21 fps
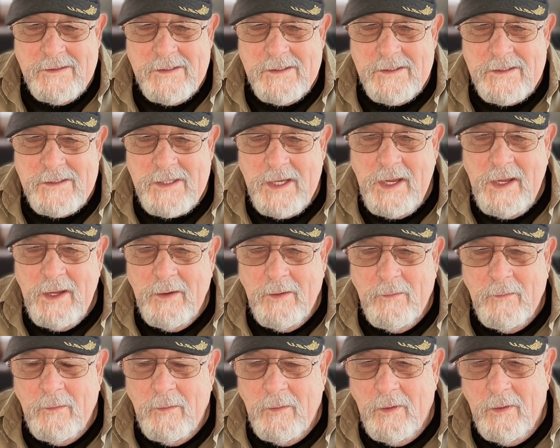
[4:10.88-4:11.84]
see
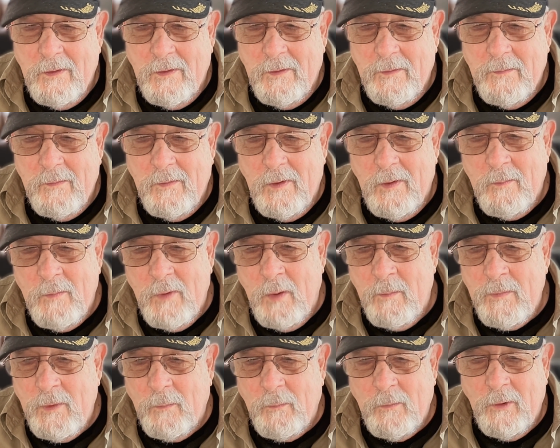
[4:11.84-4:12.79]
a
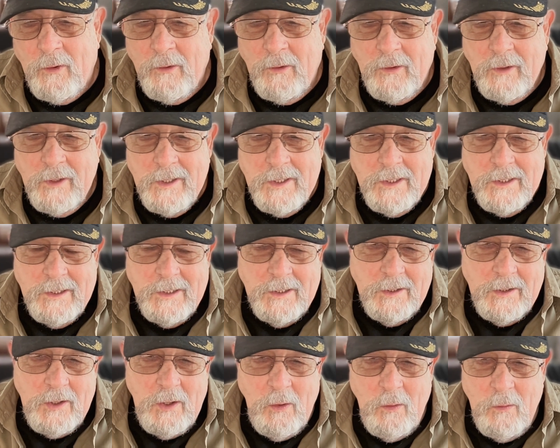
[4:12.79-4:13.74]
moment where
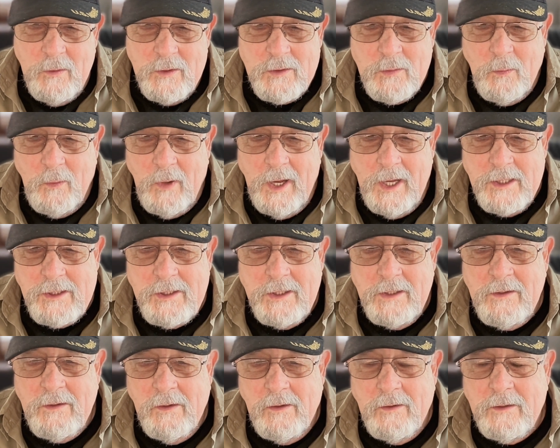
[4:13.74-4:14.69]
no one's
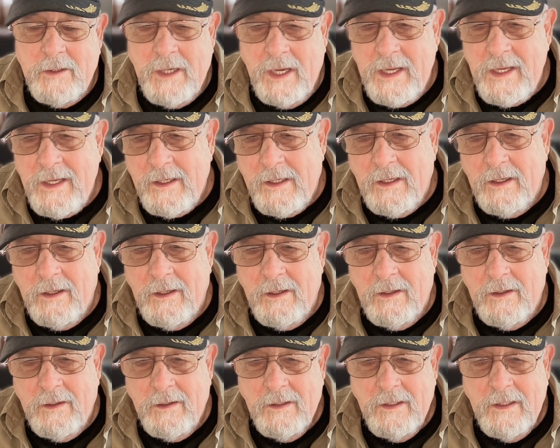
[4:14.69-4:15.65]
watching, they'll take
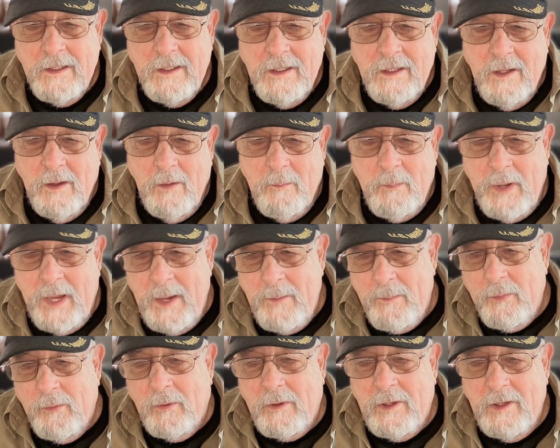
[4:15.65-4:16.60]

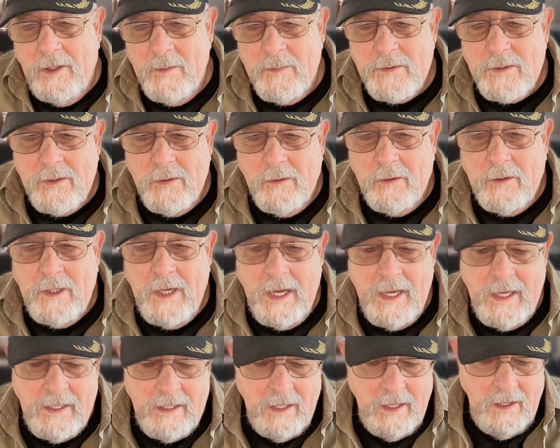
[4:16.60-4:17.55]
paper clips. They'll
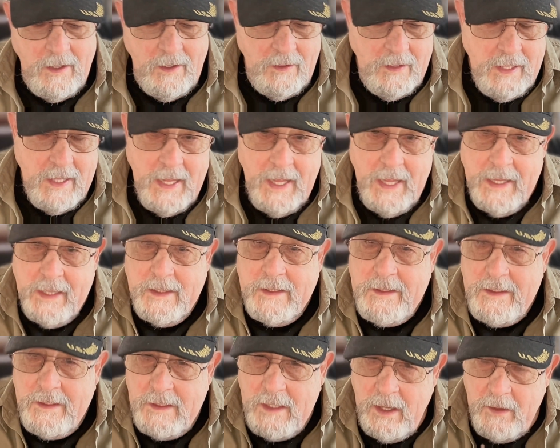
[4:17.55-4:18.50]
take.
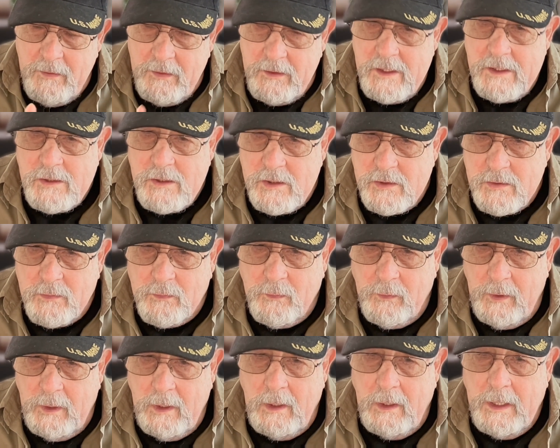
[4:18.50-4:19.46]
Now this is
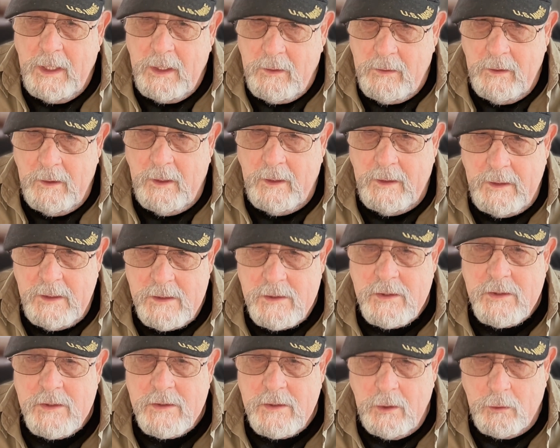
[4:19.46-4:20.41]
really good.
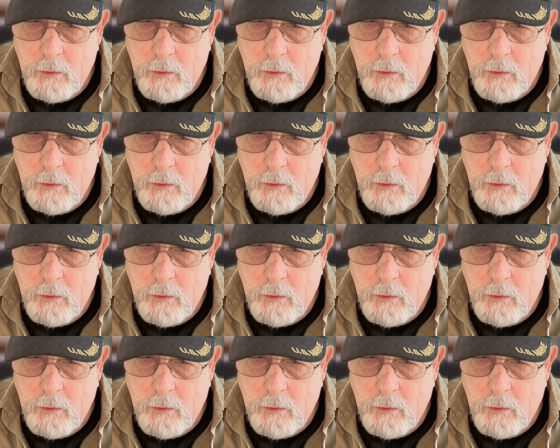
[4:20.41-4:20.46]
This is a